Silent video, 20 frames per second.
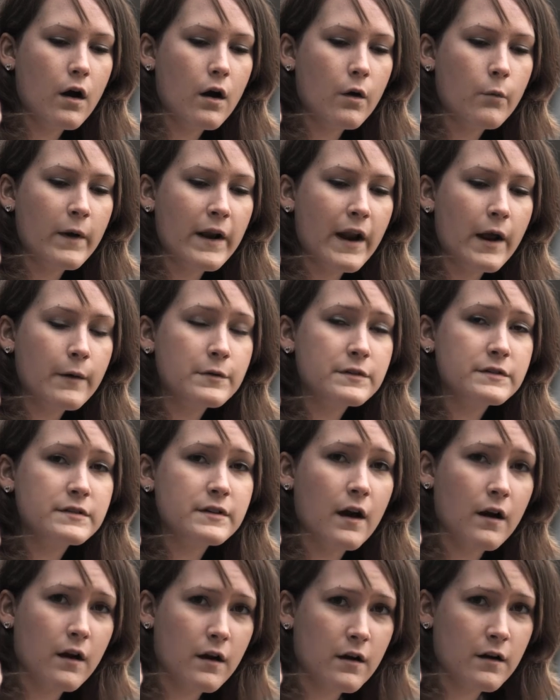when I was
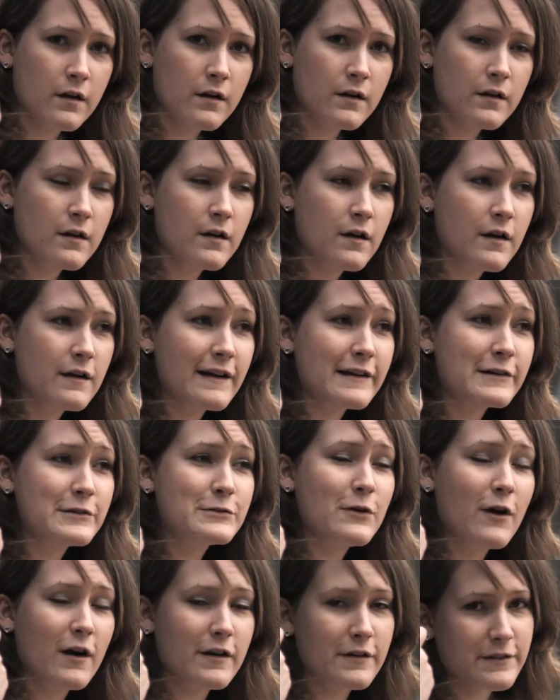younger, like a
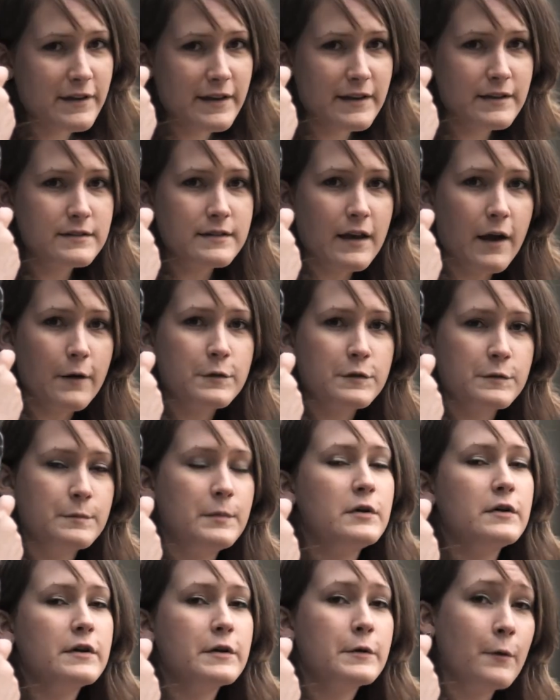lot of kids, I was
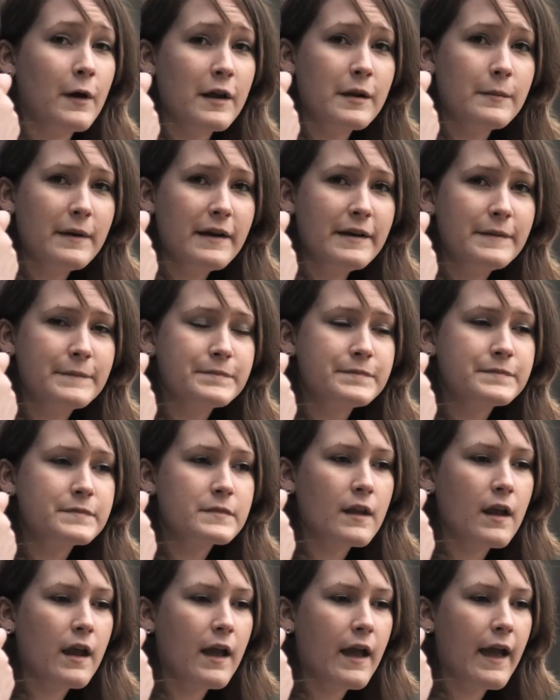bullied quite a bit,
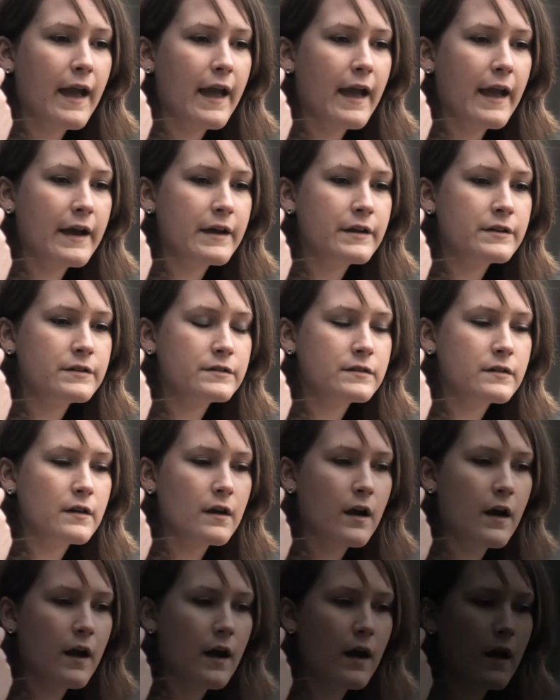and
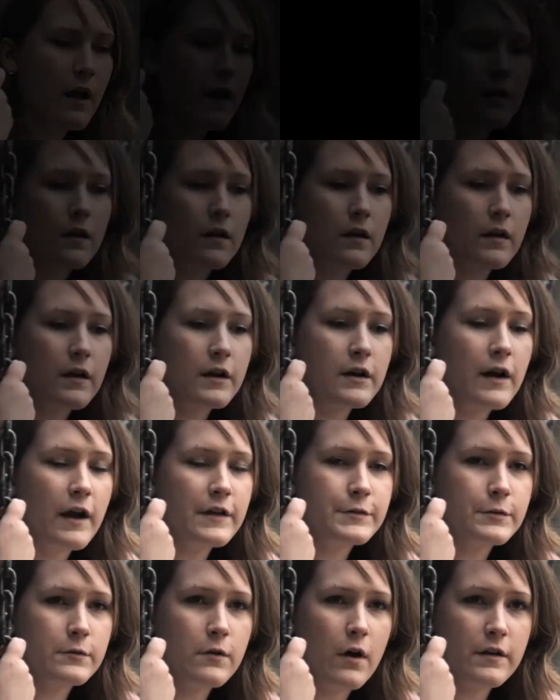it
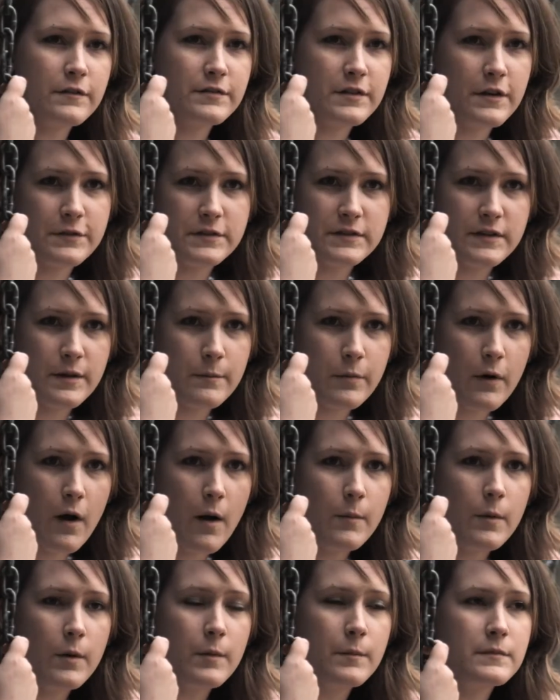led to a lot of self-esteem
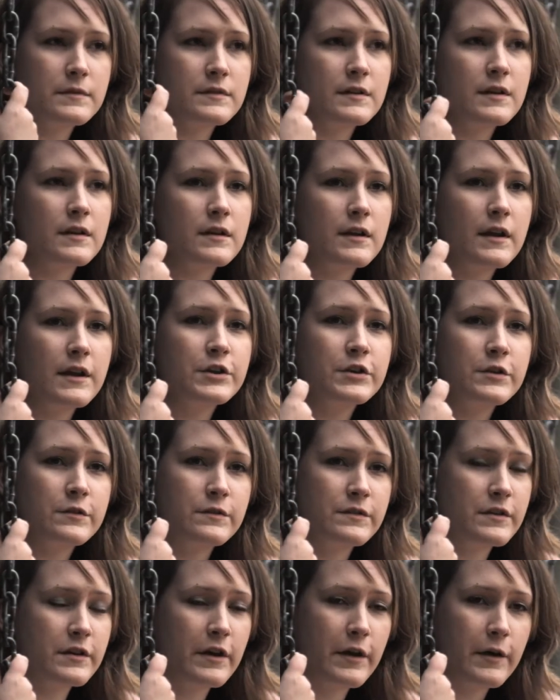problems and
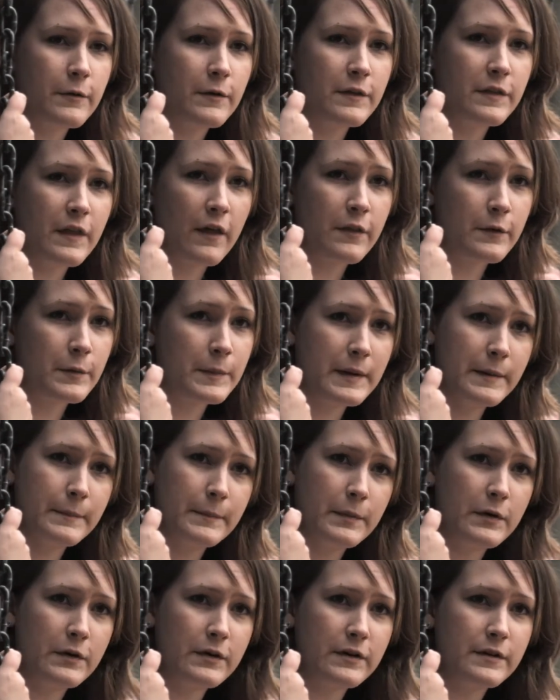issues dealing with other
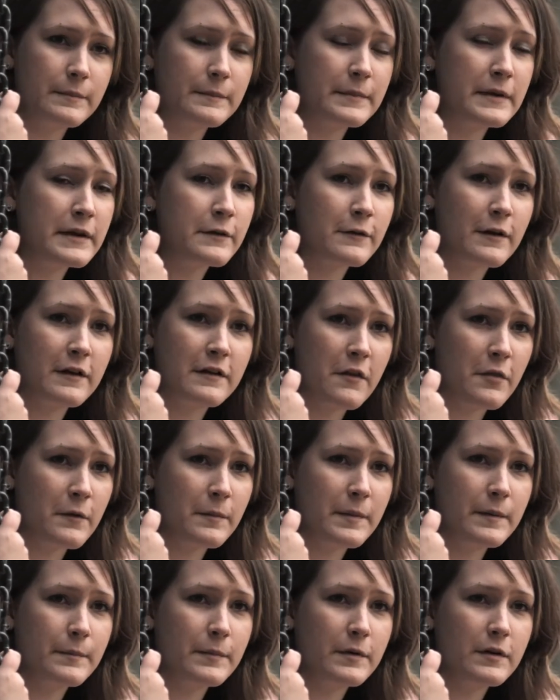people and being around other
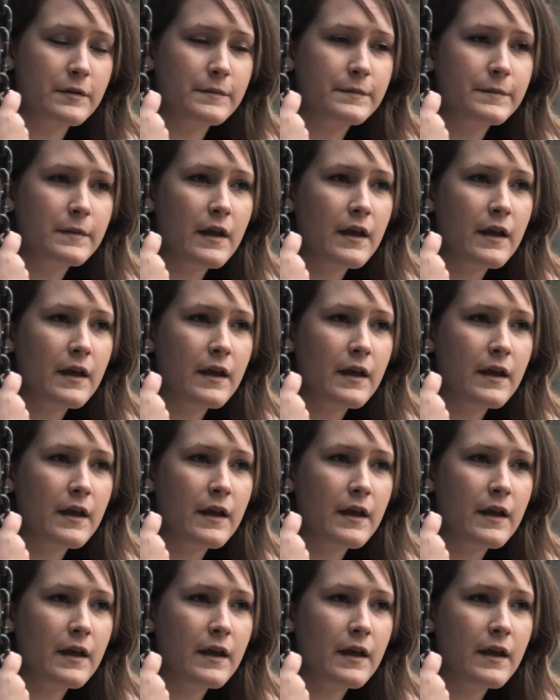people.